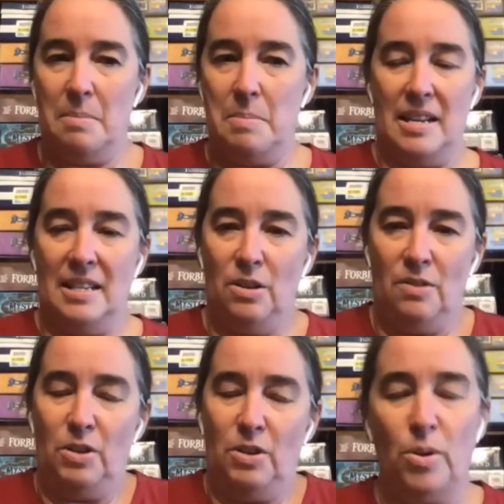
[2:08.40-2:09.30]
So,
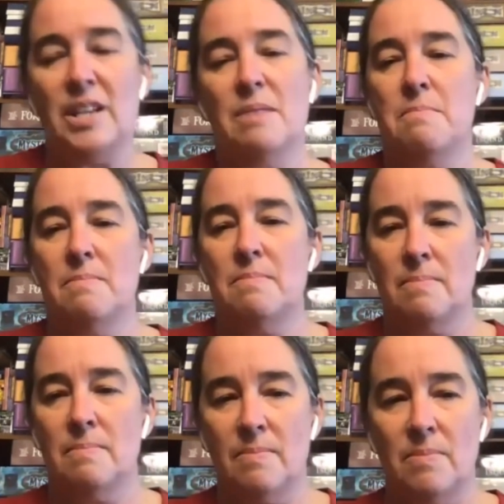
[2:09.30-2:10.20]
I
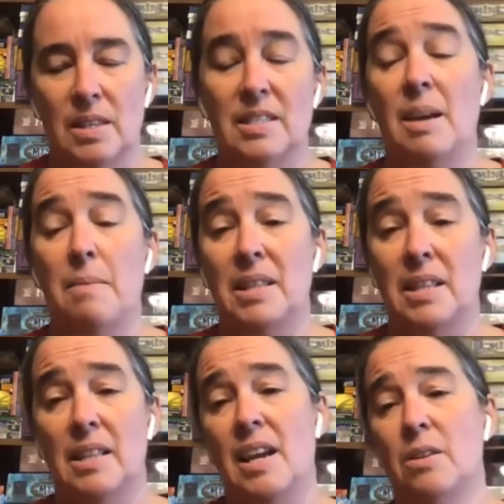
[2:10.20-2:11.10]
mean, if you treat
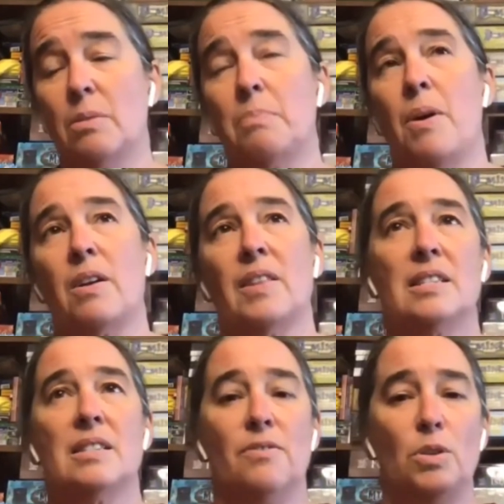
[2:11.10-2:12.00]
them
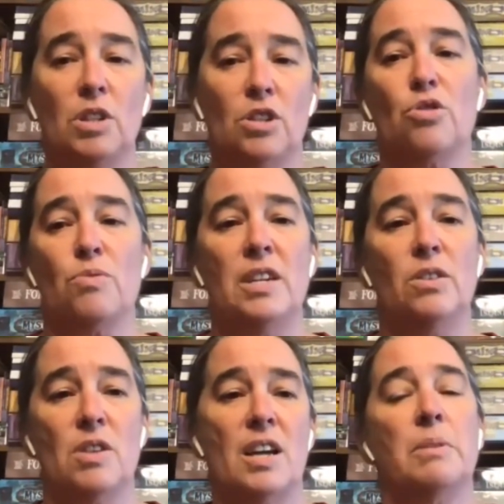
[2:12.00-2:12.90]
the same, and the
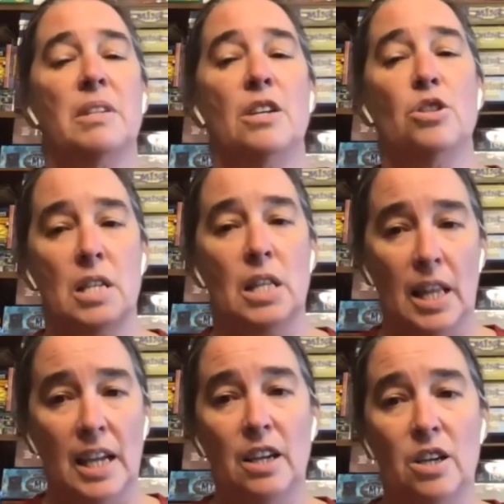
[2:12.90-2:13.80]
other part of it is if you
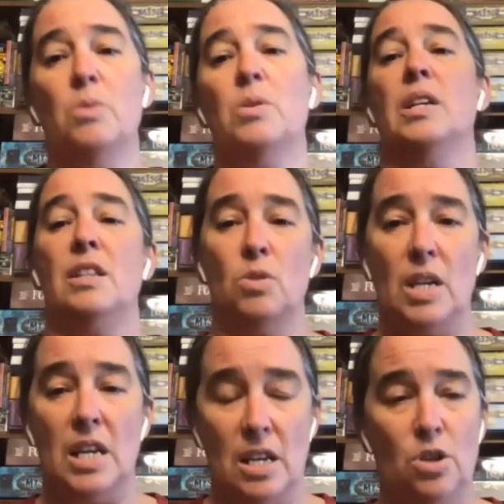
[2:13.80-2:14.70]
can treat your
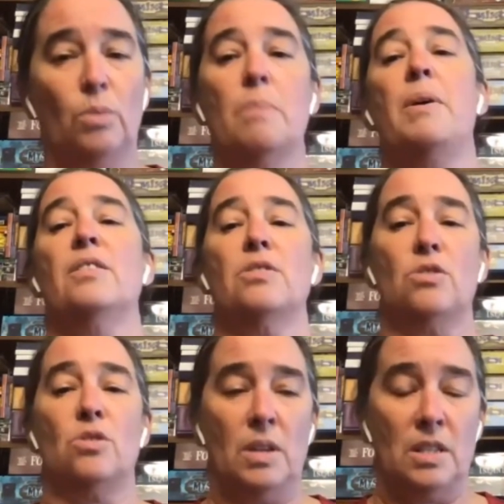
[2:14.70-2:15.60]
documentation like
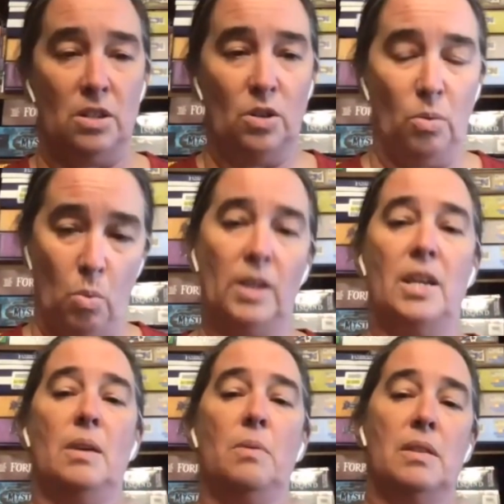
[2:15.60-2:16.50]
code and it's in your
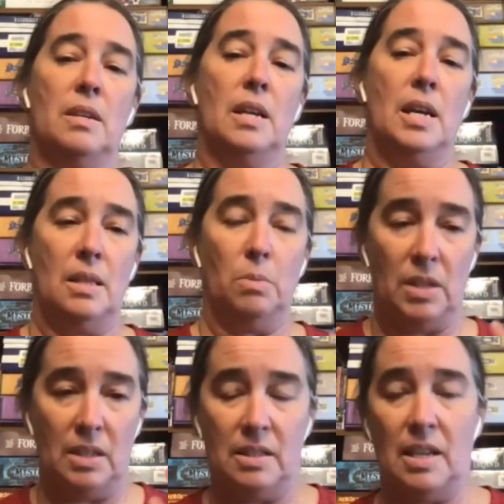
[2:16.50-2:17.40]
repositories
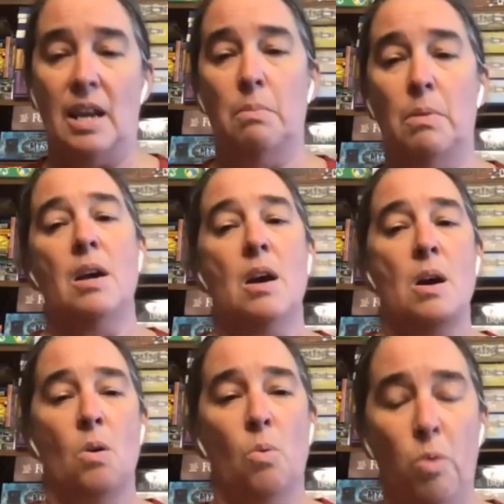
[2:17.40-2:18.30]
and you're working with
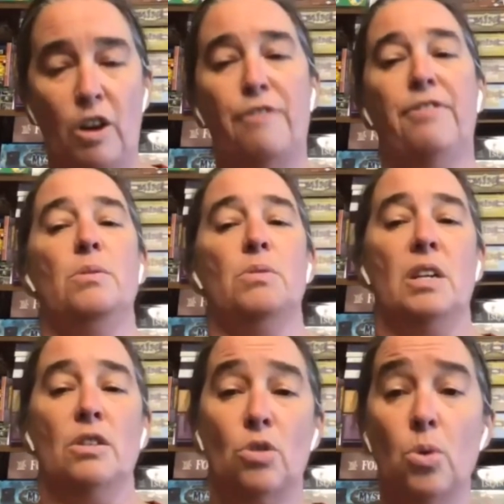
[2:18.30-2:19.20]
it and with the
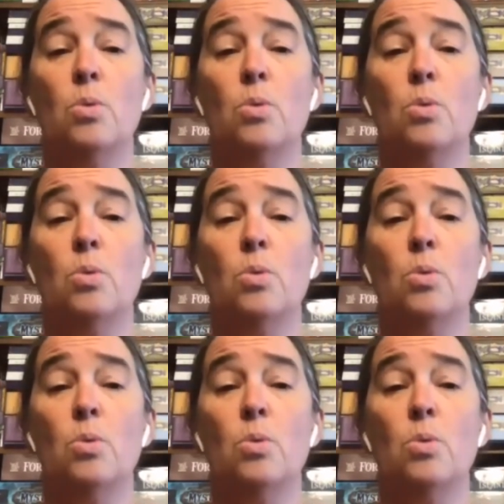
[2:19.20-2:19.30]
same